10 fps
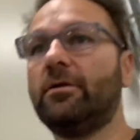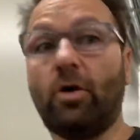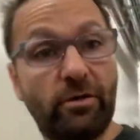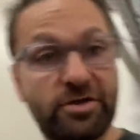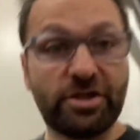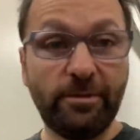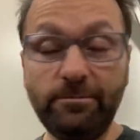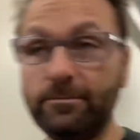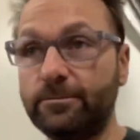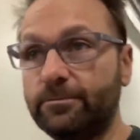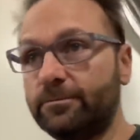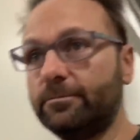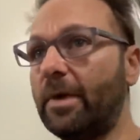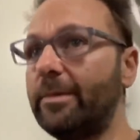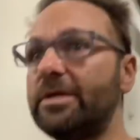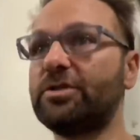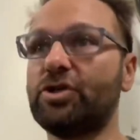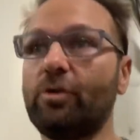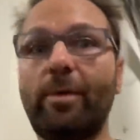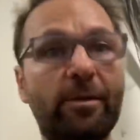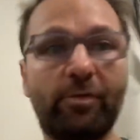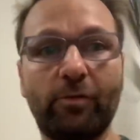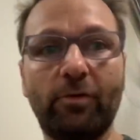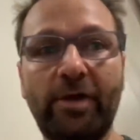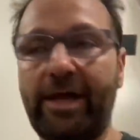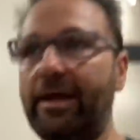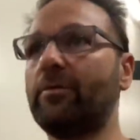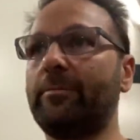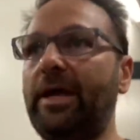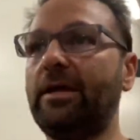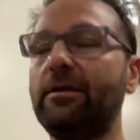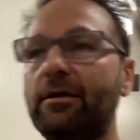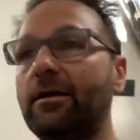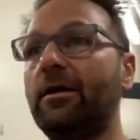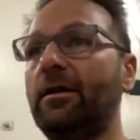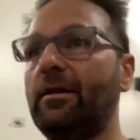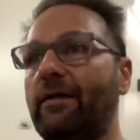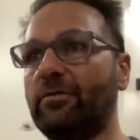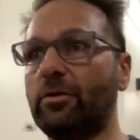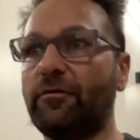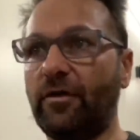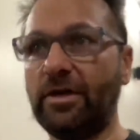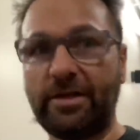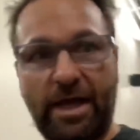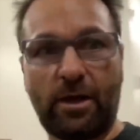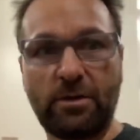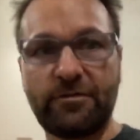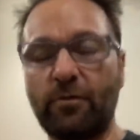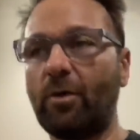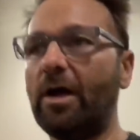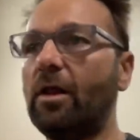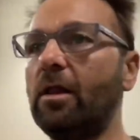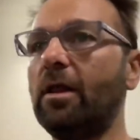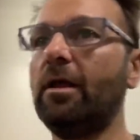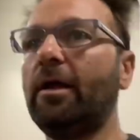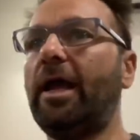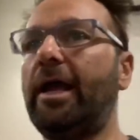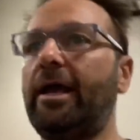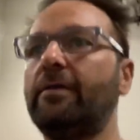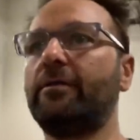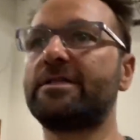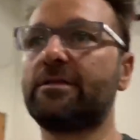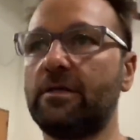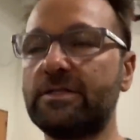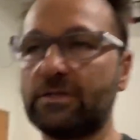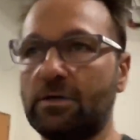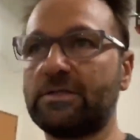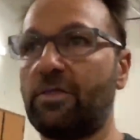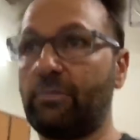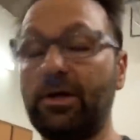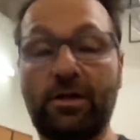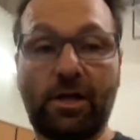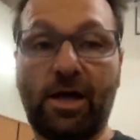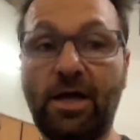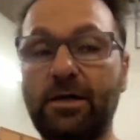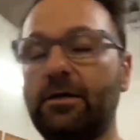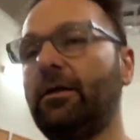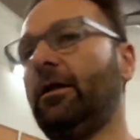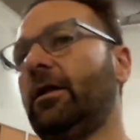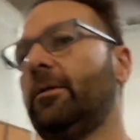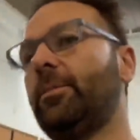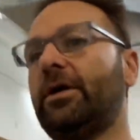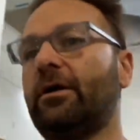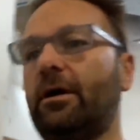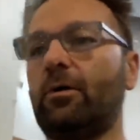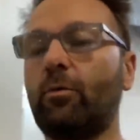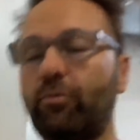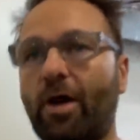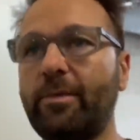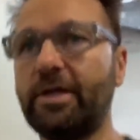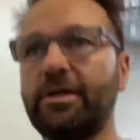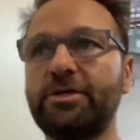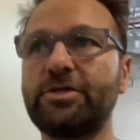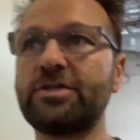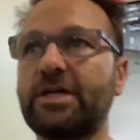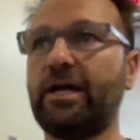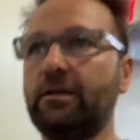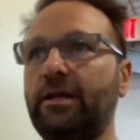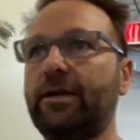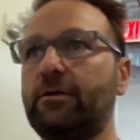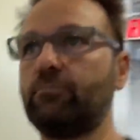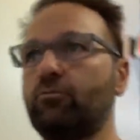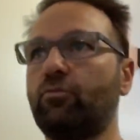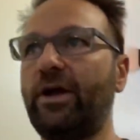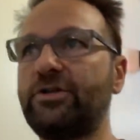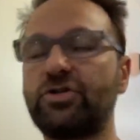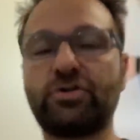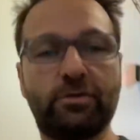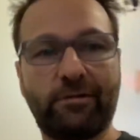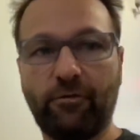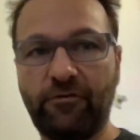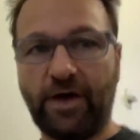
go to the gym, maybe chill by the pool, hang with Amanda, have a little fun at the house for a while. And the stud starts at 3 o'clock, but we're probably gonna just kind of like register in level